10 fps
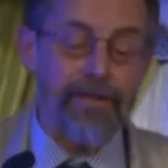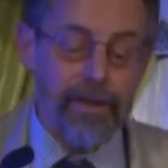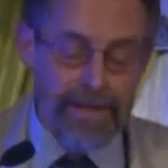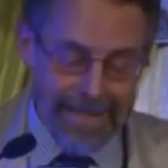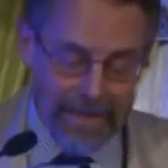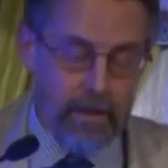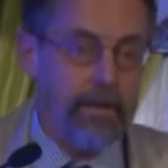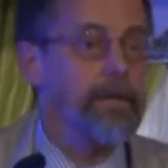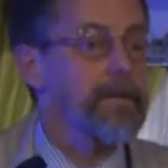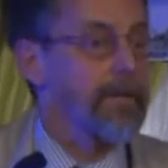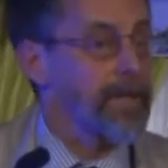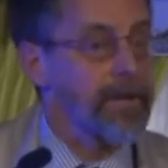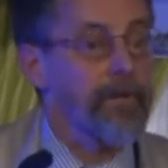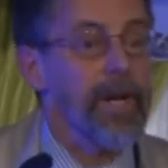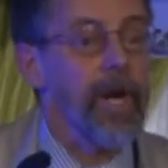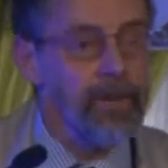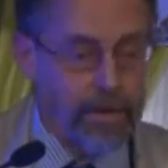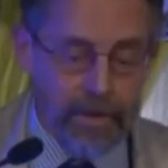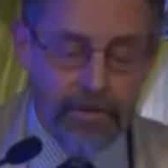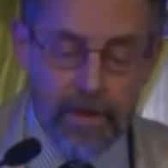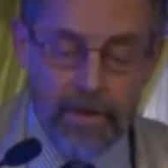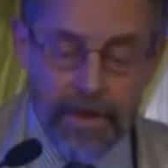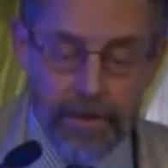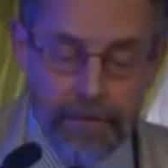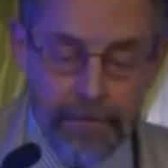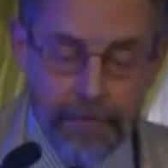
1373, hundreds of years later.